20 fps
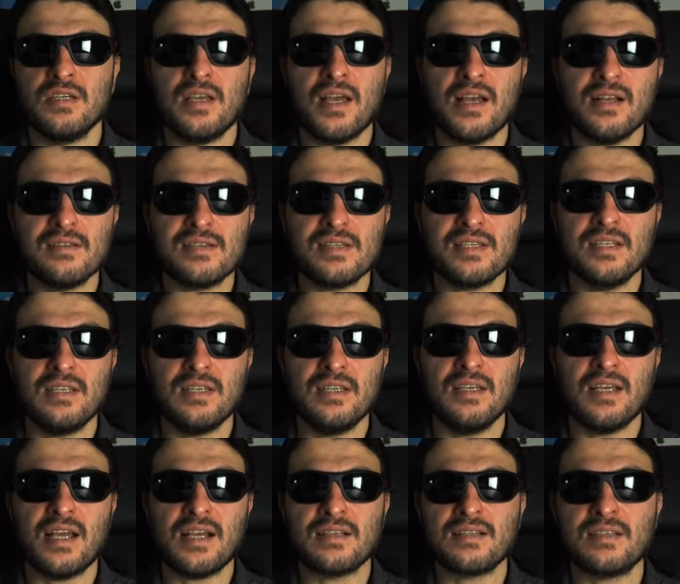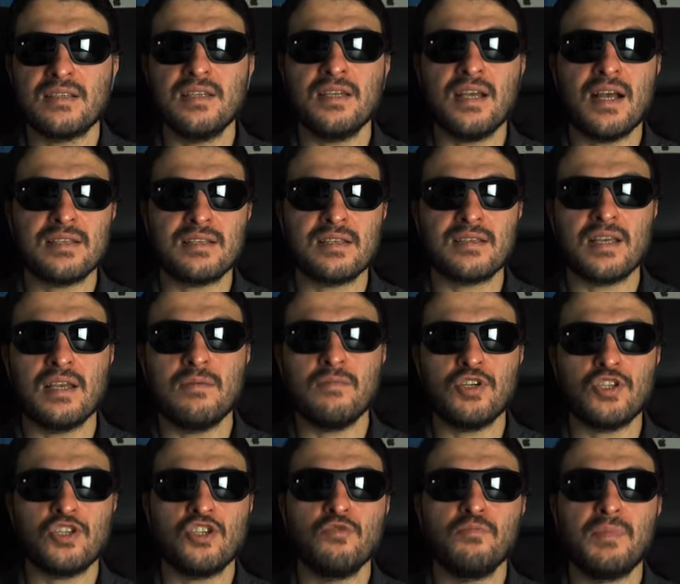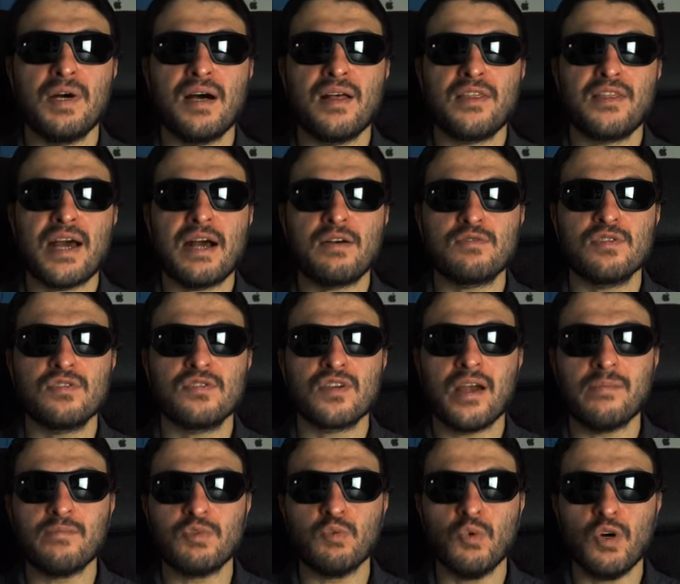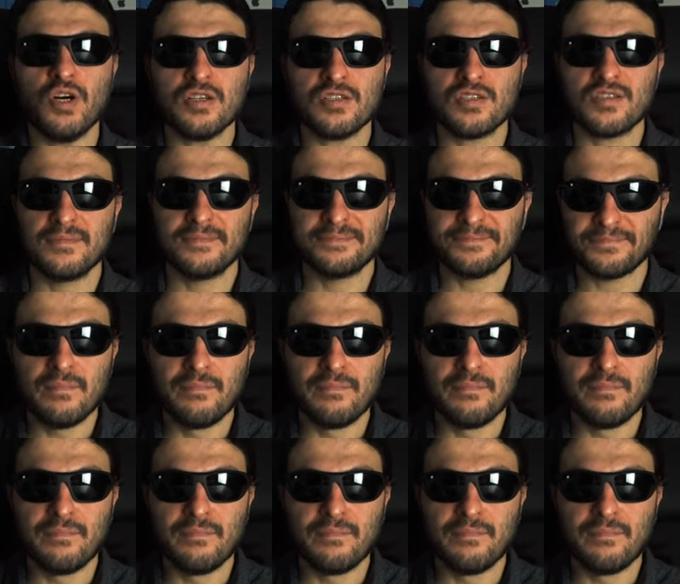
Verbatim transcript: The LCD XC has the same issue, but 1,000 times worse.